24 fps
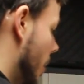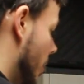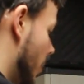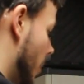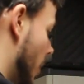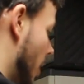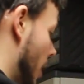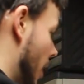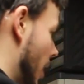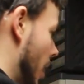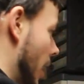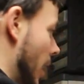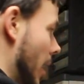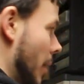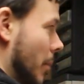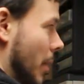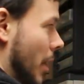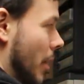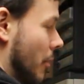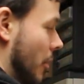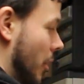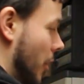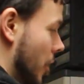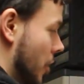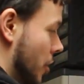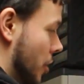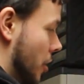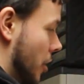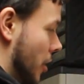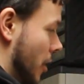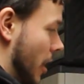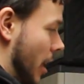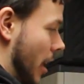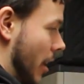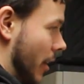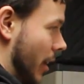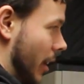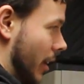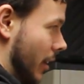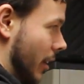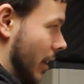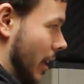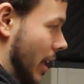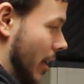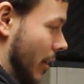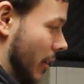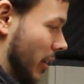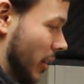but I'm not really sure
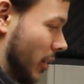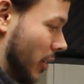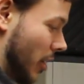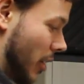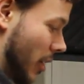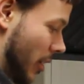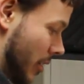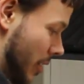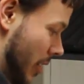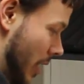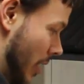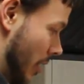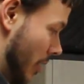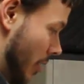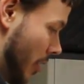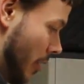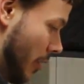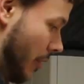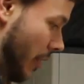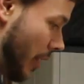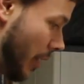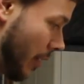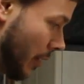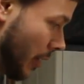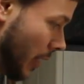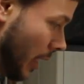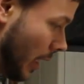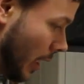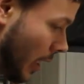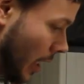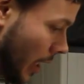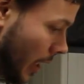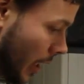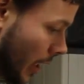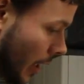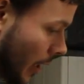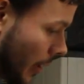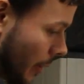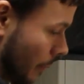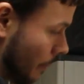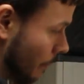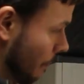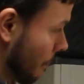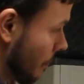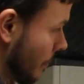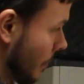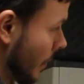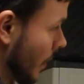how it looks. I don't know if I really like it.
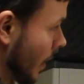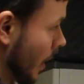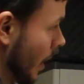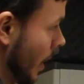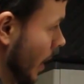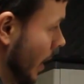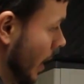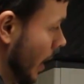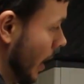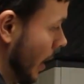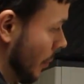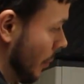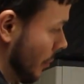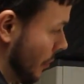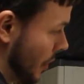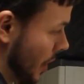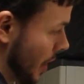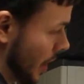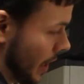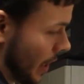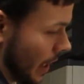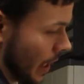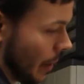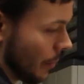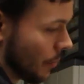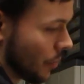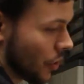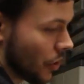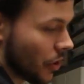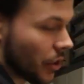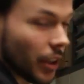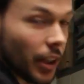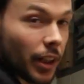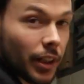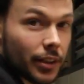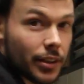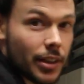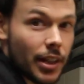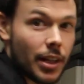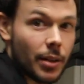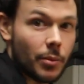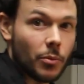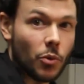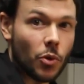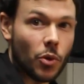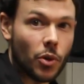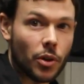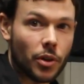I'm thinking I'm just going to
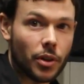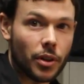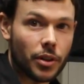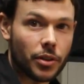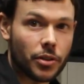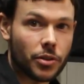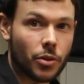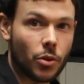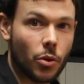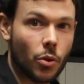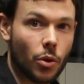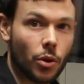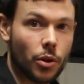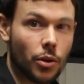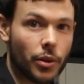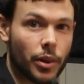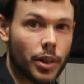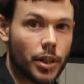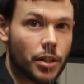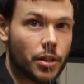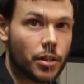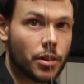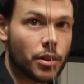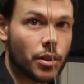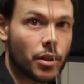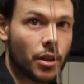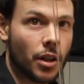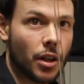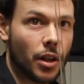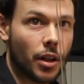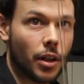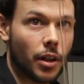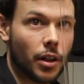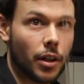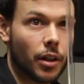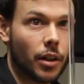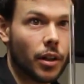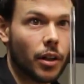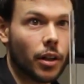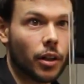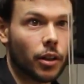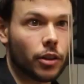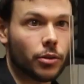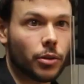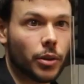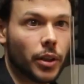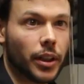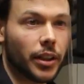take more of this 1/4-inch
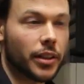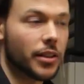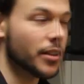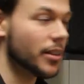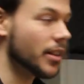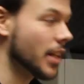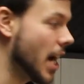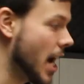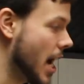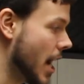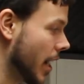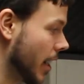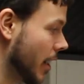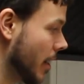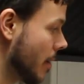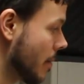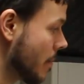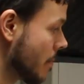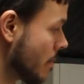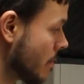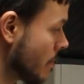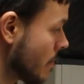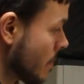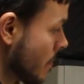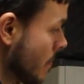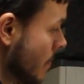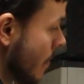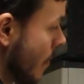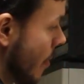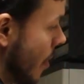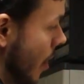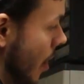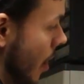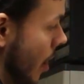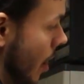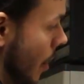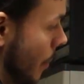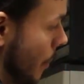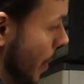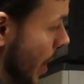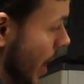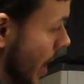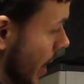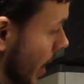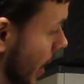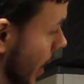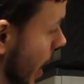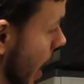acrylic stock,
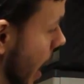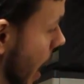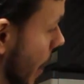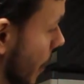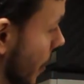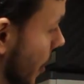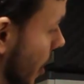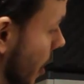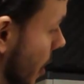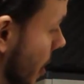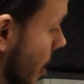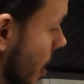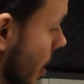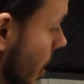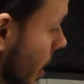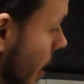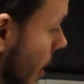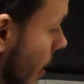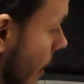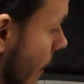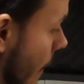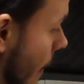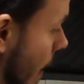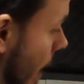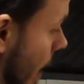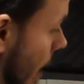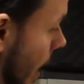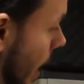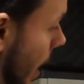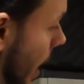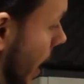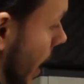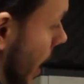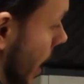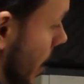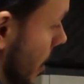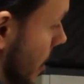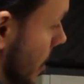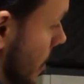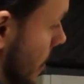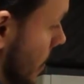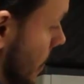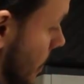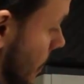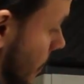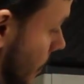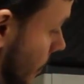paint it copper, and